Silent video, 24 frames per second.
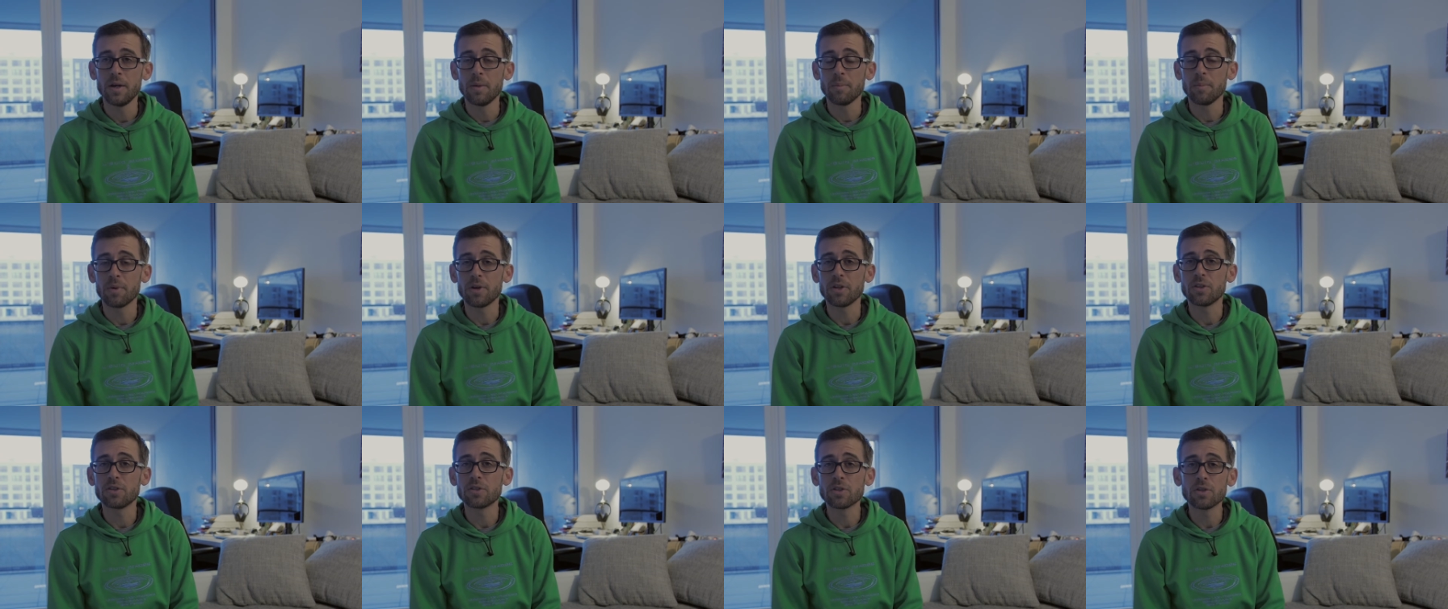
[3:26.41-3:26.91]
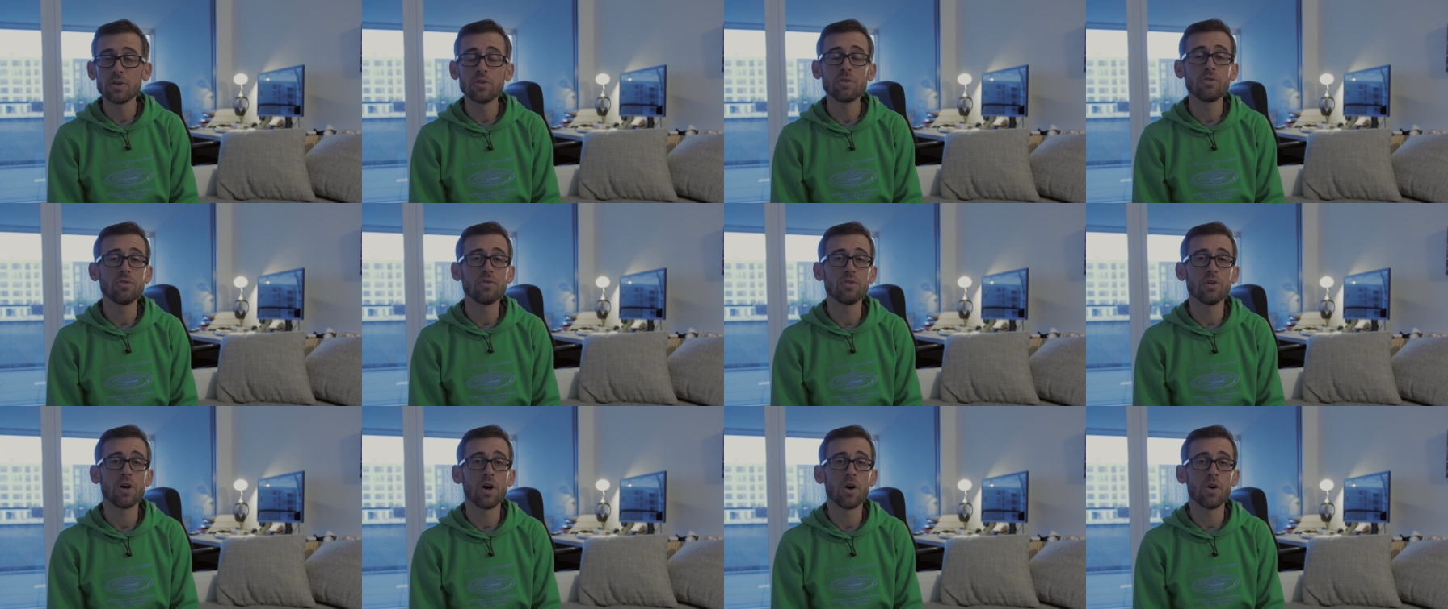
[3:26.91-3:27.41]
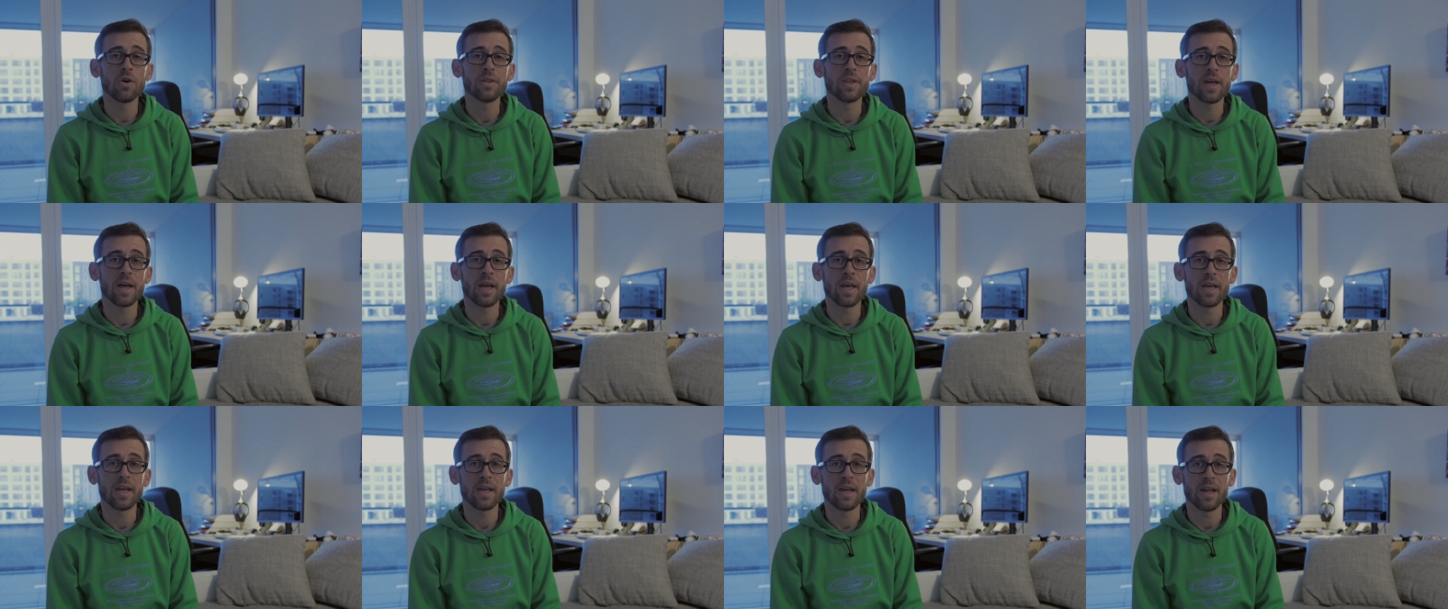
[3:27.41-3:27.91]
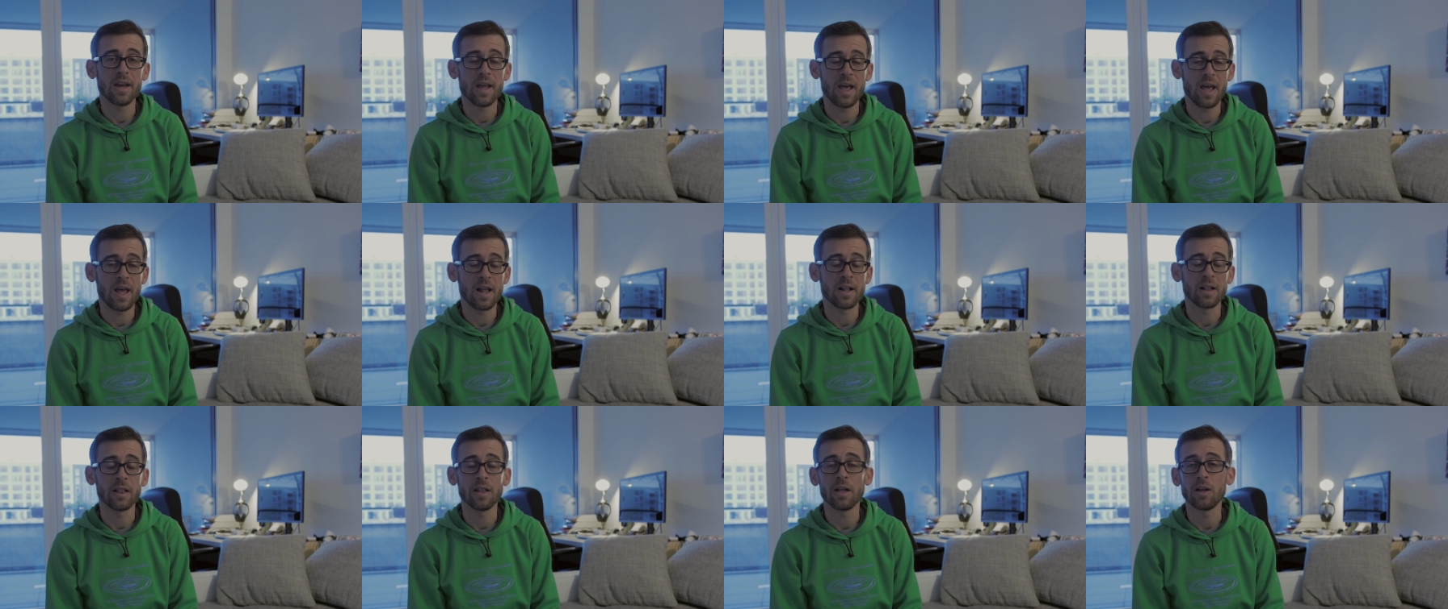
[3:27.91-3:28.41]
but it's good to know that it can
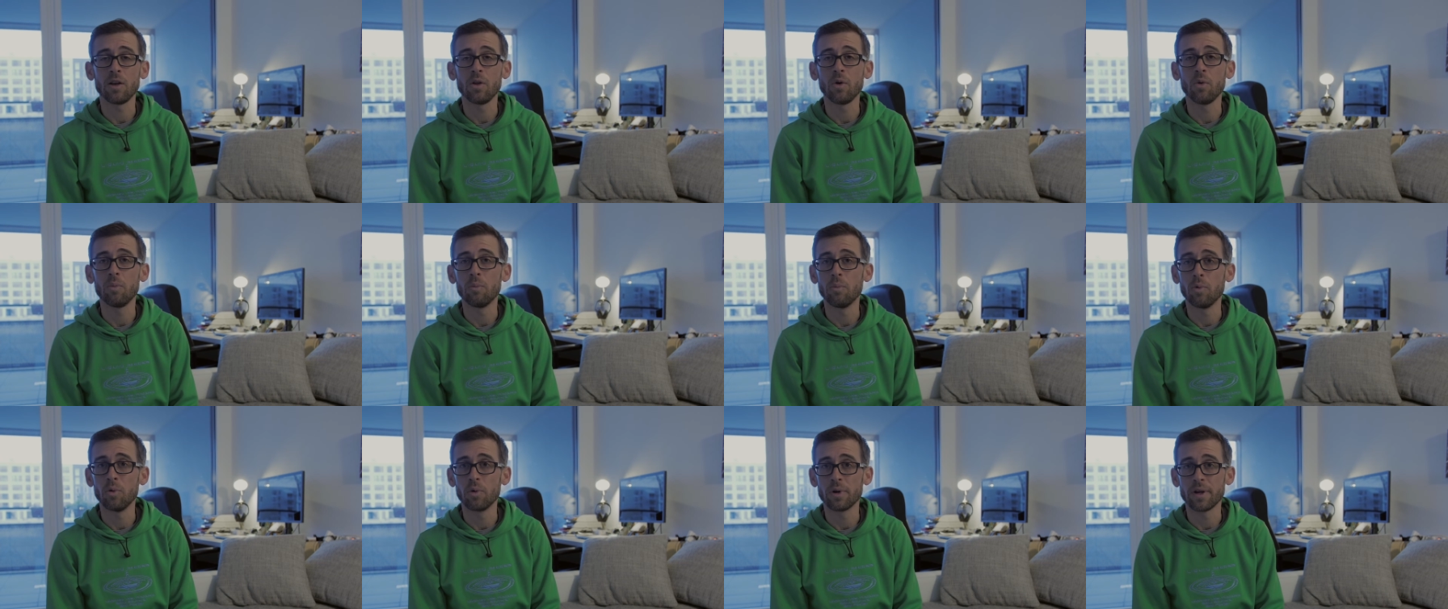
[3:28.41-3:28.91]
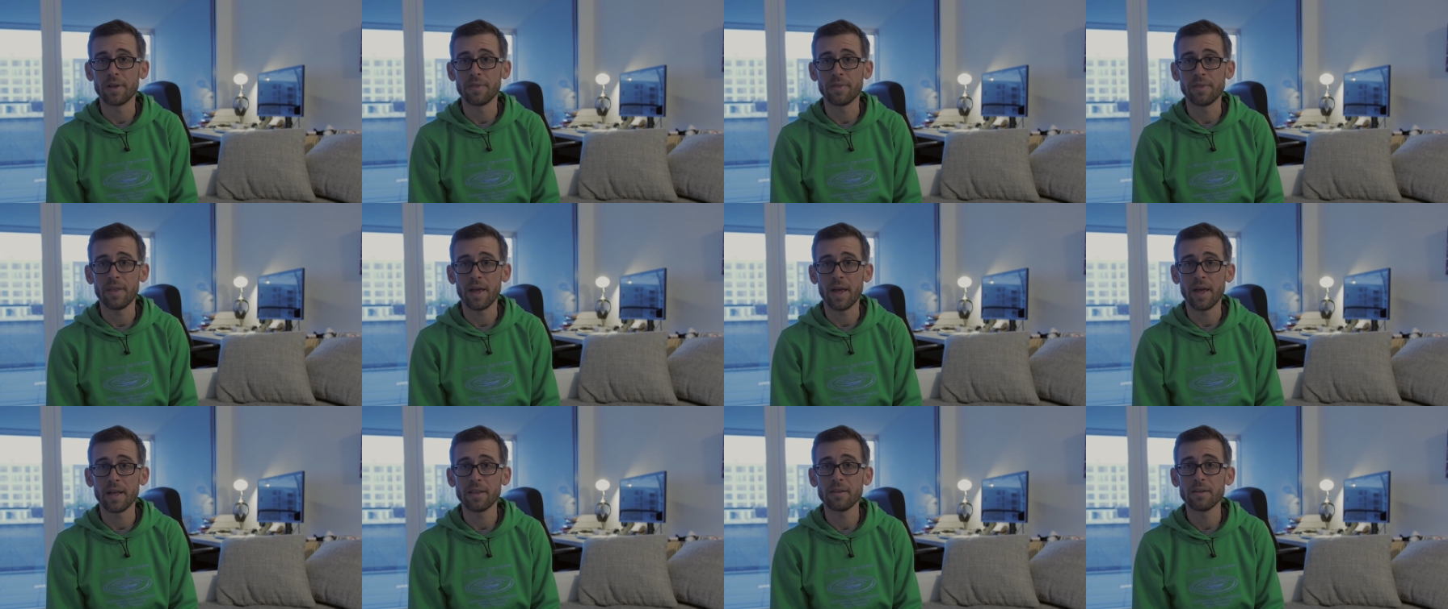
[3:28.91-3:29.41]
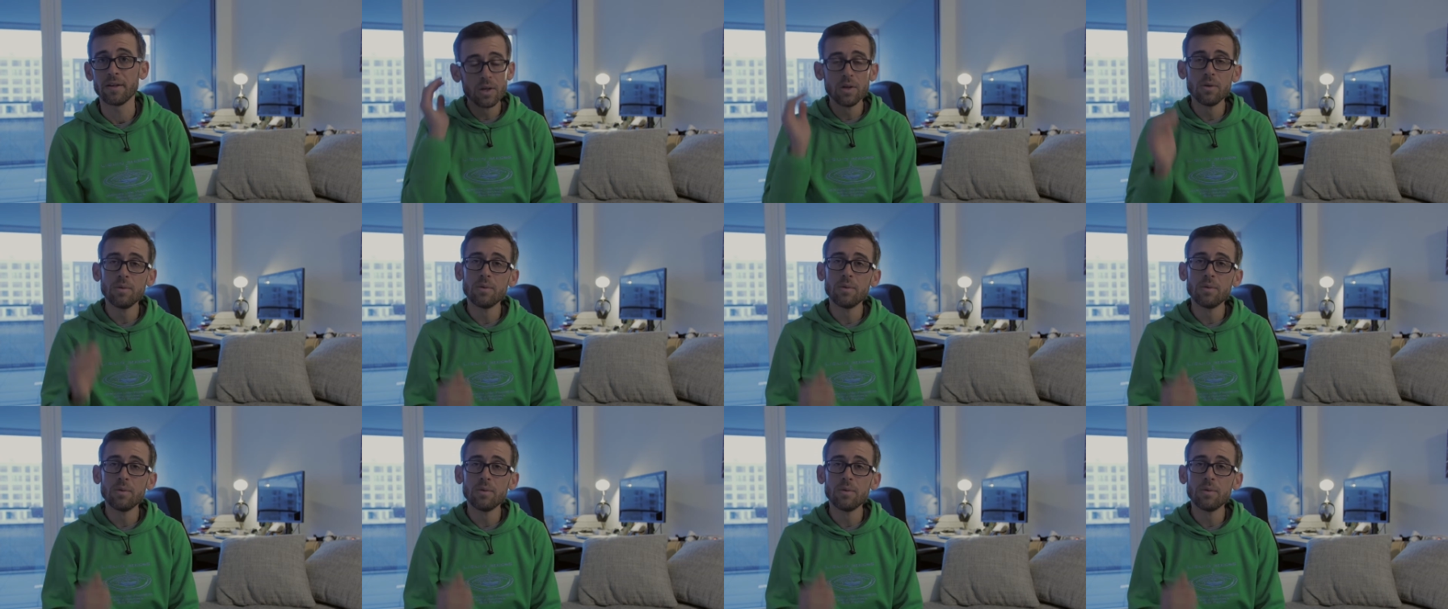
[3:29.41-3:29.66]
handle a lot more than that.